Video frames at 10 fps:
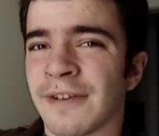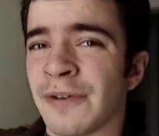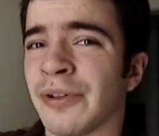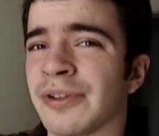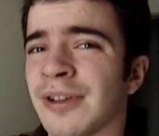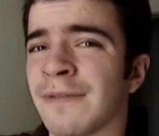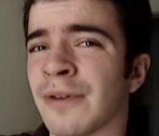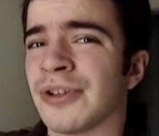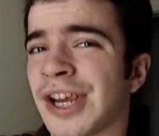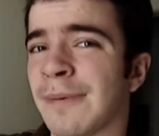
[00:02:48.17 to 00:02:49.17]
If you're looking
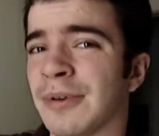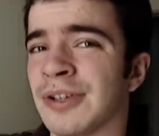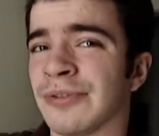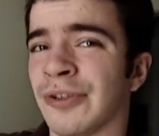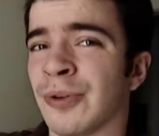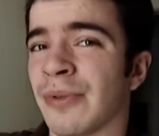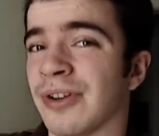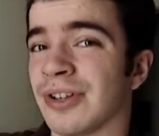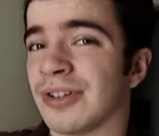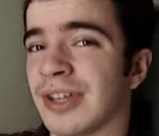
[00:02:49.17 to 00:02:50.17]
for a Japanese film
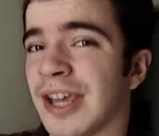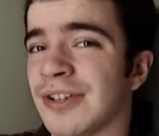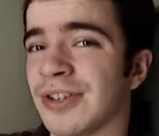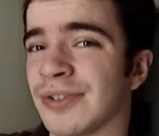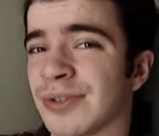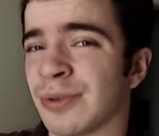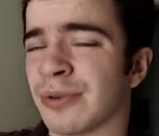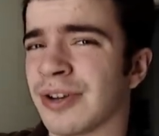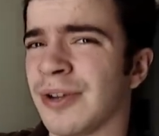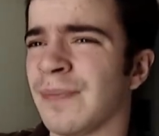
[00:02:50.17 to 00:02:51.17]
with an engaging
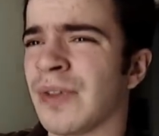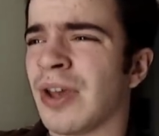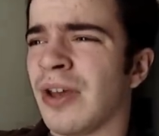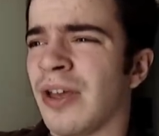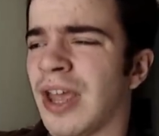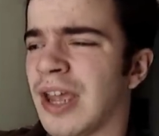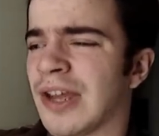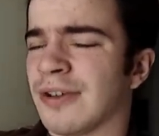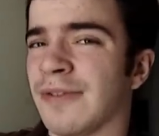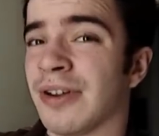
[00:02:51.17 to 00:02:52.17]
story,
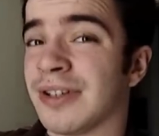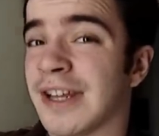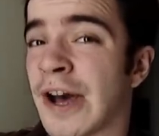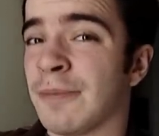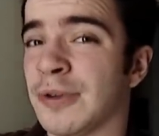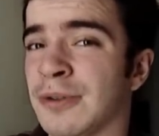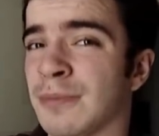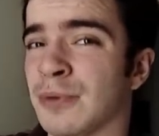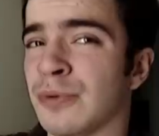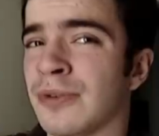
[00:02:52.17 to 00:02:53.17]
and a very downbeat
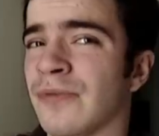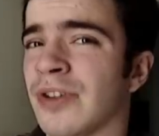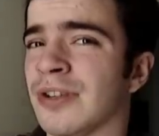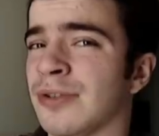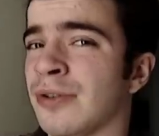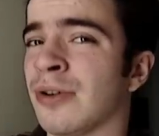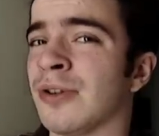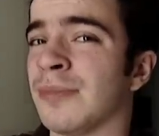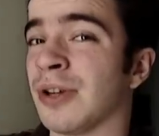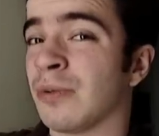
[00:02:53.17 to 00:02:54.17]
mood, then
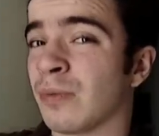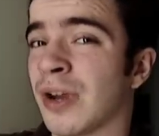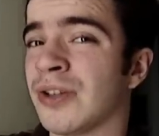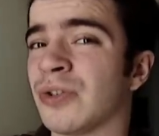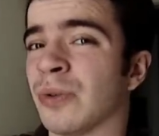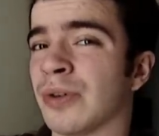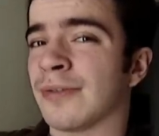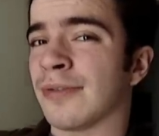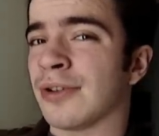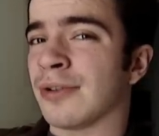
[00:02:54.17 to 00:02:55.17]
Cure would be a great
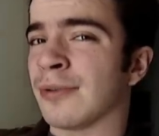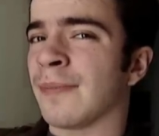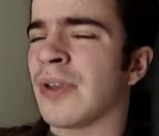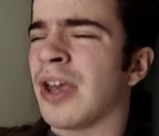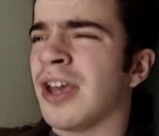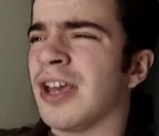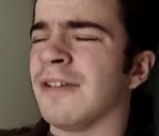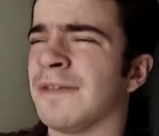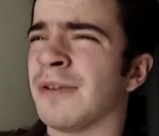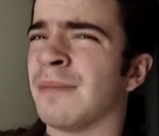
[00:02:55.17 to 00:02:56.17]
choice for you.
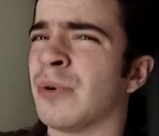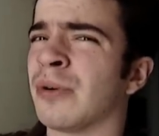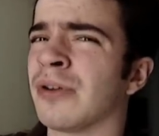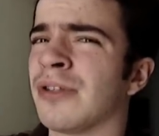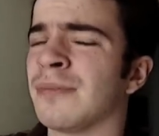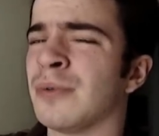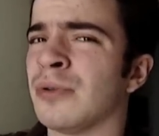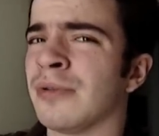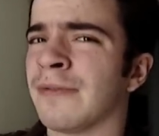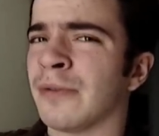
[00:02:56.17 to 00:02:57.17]
If you're more in the
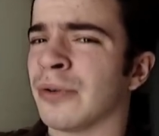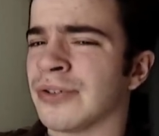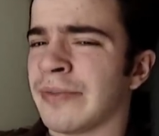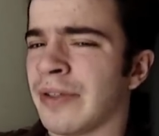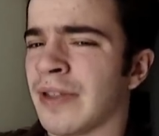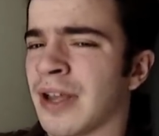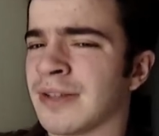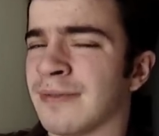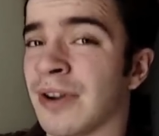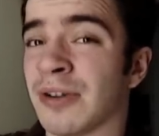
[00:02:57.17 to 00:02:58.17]
mood for something
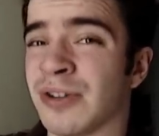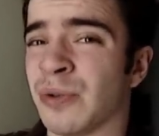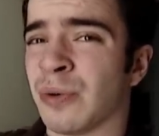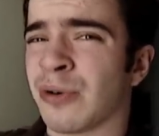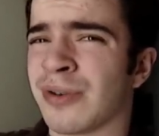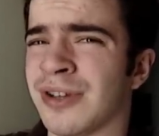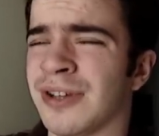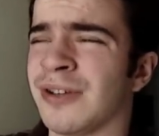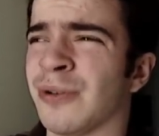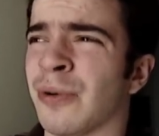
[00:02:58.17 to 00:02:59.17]
that's very
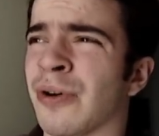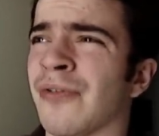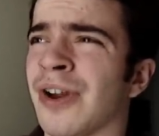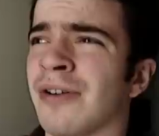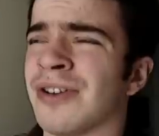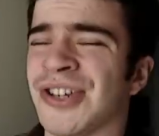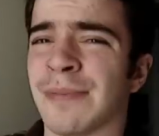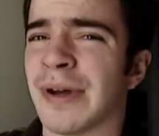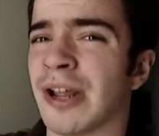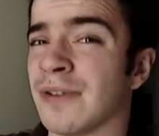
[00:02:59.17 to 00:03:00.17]
gory or very
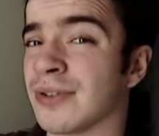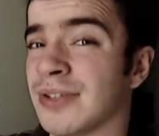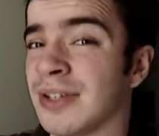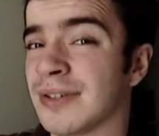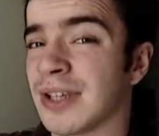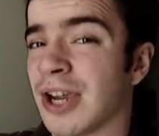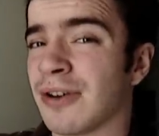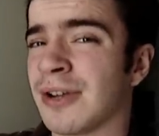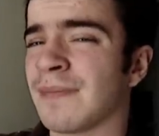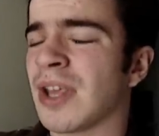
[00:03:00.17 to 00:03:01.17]
jump out of your seat
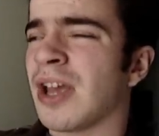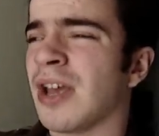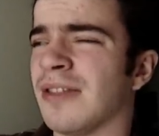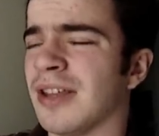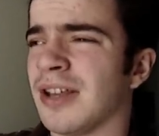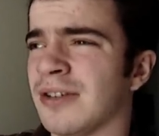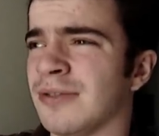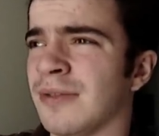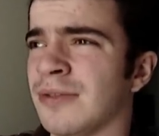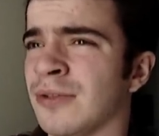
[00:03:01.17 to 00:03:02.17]
scary,
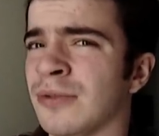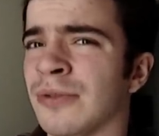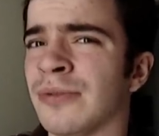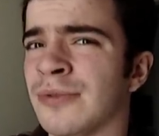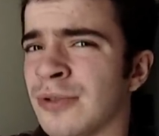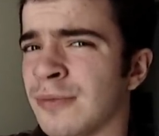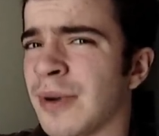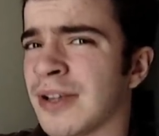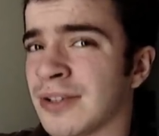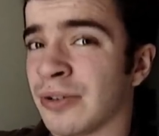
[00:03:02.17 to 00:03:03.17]
then you do
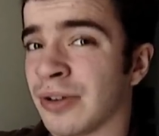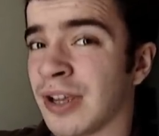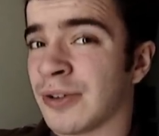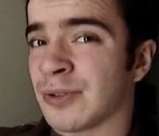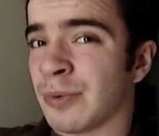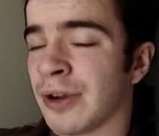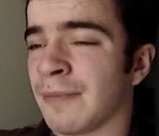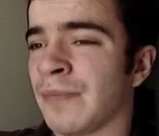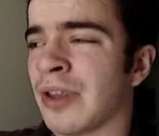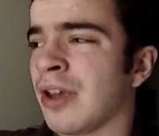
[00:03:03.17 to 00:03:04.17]
best to look
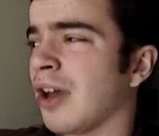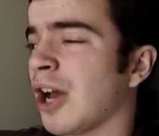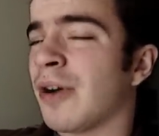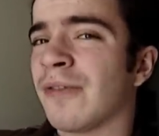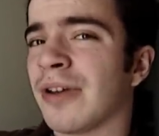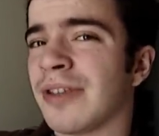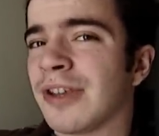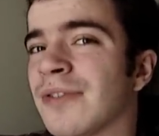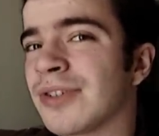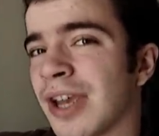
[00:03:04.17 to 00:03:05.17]
elsewhere. However, I
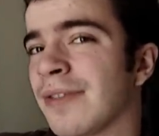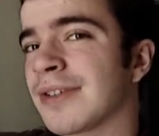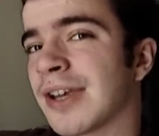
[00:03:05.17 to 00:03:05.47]
think if you take